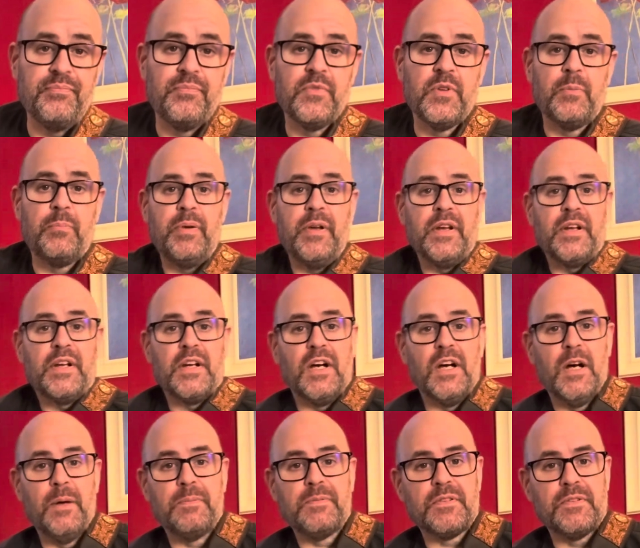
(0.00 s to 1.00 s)
the
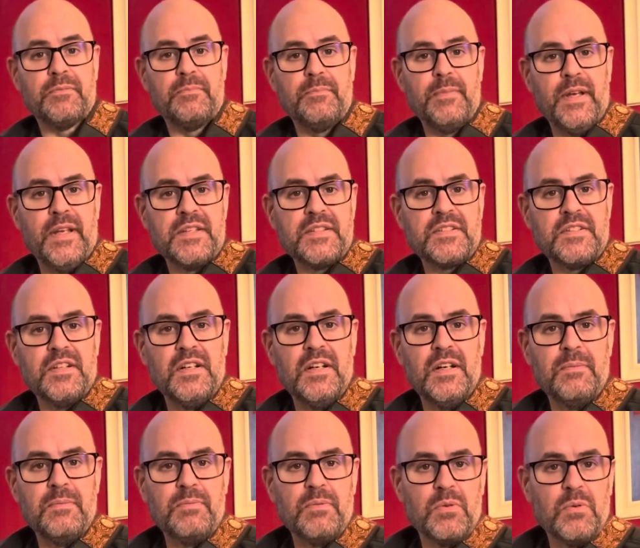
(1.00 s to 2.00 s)
pickups are messed
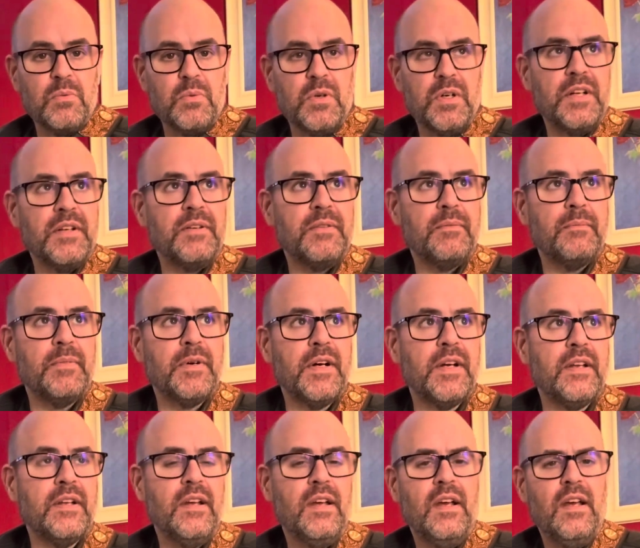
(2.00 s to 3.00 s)
up or what,
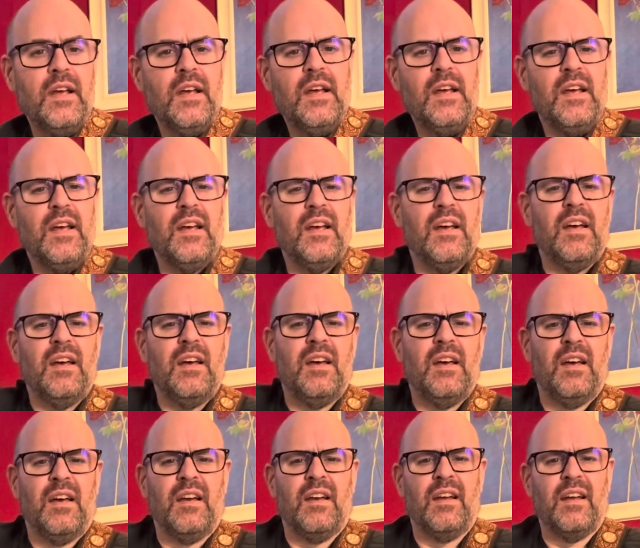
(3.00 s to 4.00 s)
but
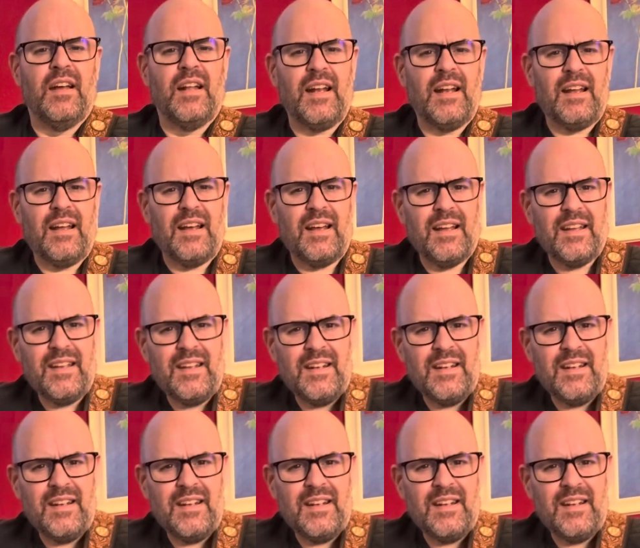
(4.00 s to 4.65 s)
and I